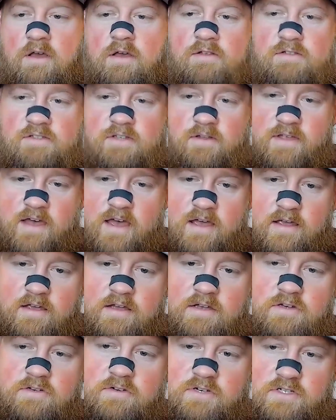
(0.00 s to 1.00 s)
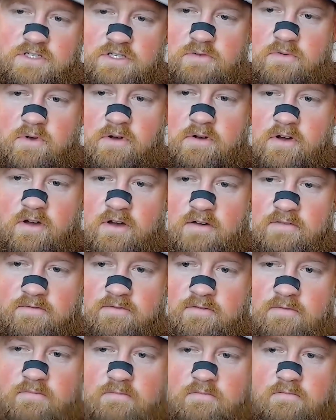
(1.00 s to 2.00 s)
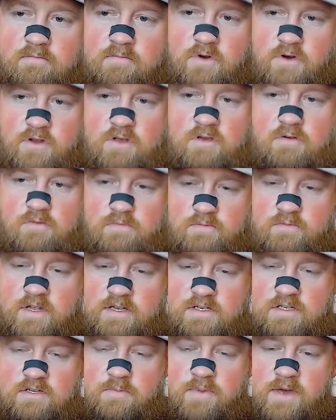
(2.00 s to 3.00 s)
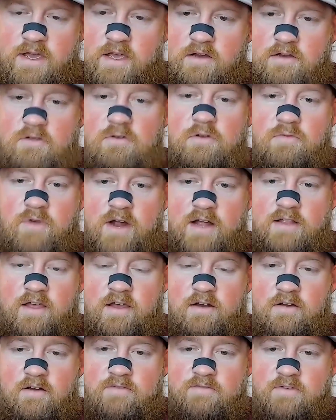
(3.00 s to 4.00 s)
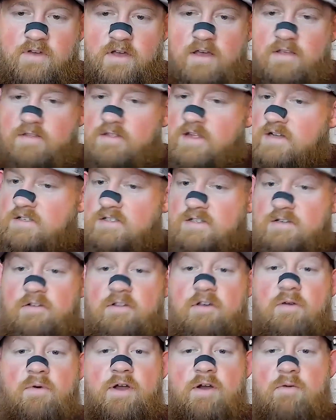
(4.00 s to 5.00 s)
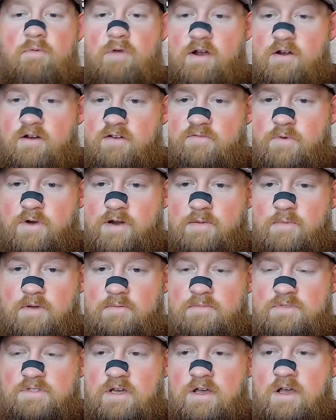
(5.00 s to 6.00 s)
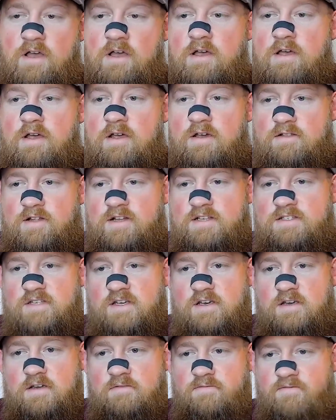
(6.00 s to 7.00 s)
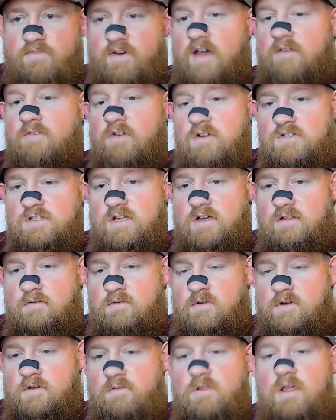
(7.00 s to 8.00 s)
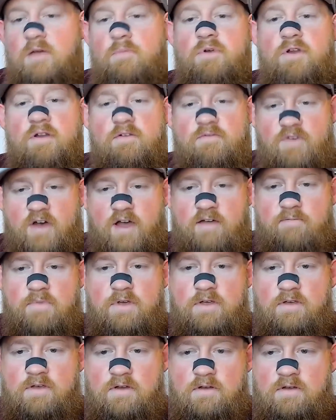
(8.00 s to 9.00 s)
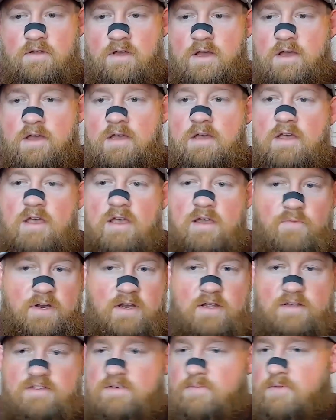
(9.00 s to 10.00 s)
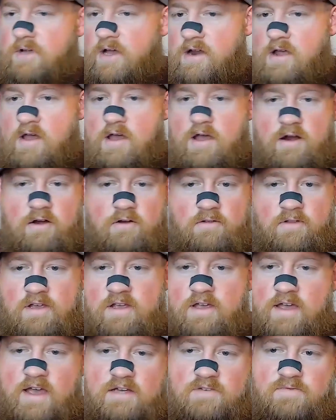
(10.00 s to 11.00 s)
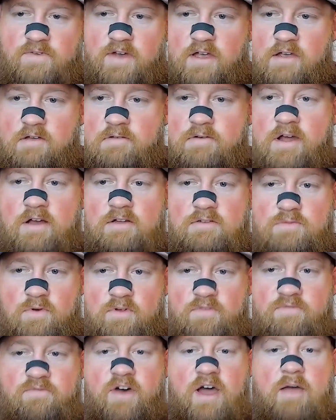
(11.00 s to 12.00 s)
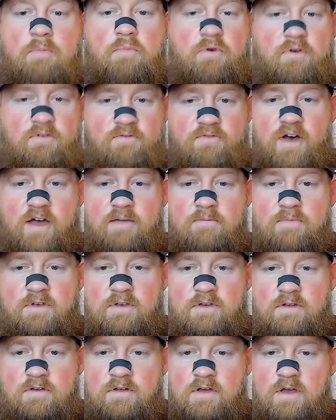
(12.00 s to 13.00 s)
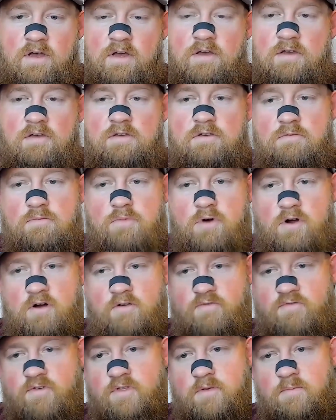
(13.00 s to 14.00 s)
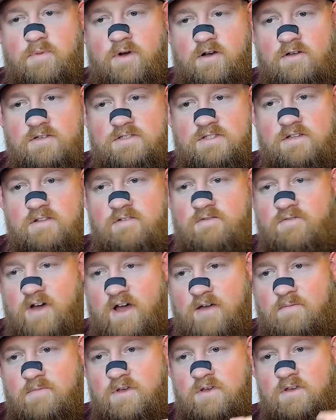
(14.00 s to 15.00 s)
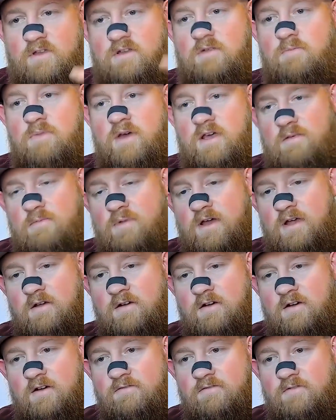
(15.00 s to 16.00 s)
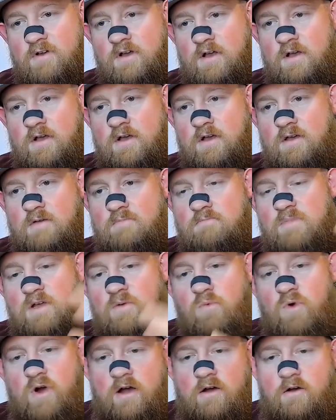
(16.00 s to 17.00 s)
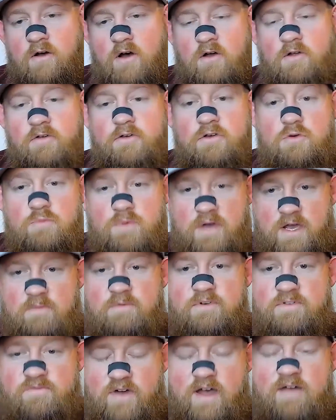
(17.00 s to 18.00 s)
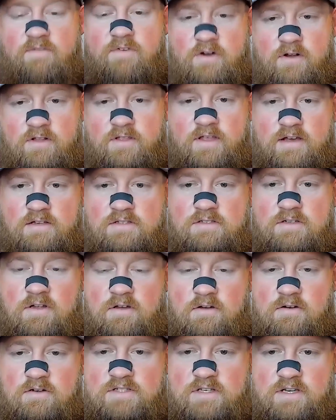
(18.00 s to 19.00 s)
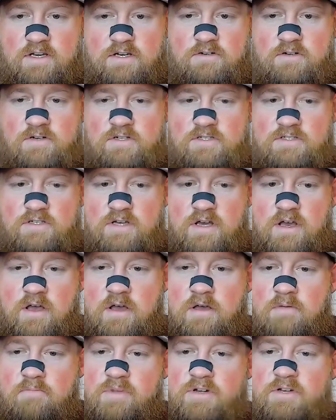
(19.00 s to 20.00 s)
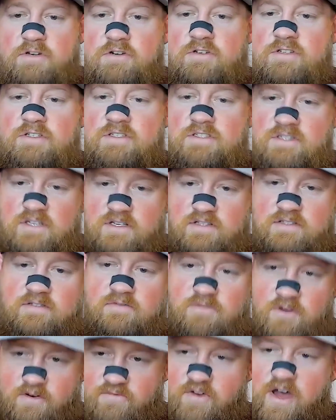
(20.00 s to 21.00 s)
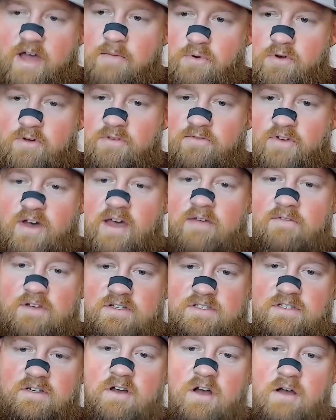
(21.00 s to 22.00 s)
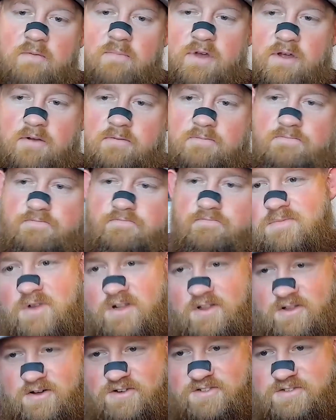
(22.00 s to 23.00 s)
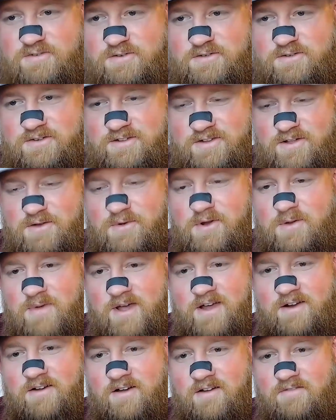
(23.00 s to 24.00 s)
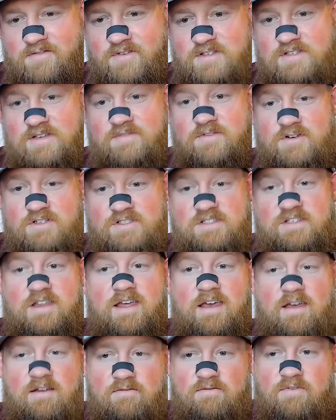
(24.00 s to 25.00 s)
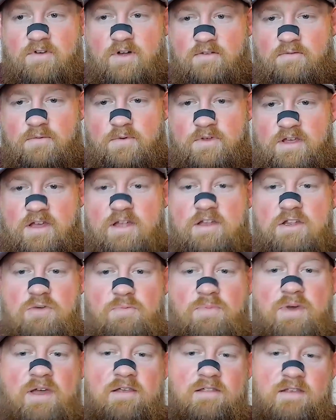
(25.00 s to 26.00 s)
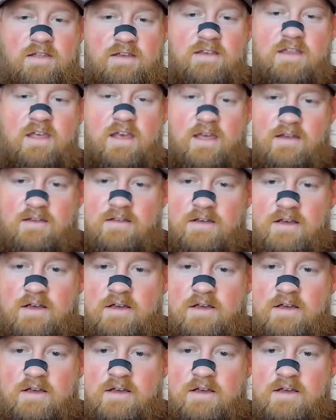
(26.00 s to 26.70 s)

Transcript: So that interest you wrote off or you that you paid, you can write that off. That's the only way to write off premiums. And let's say 5 years down the road they put in 5 million and we did some kind of higherly cash value, now it's worth 5.5 million. You borrow mm-hmm. from the policy the 5 million, you pay the bank off. Meanwhile, all you paid was $500,000 in interest, but your 6 your 5.5 gets to compound. But a long story short, the only way to pay it off is if there's debt involved with it and you pay the debt.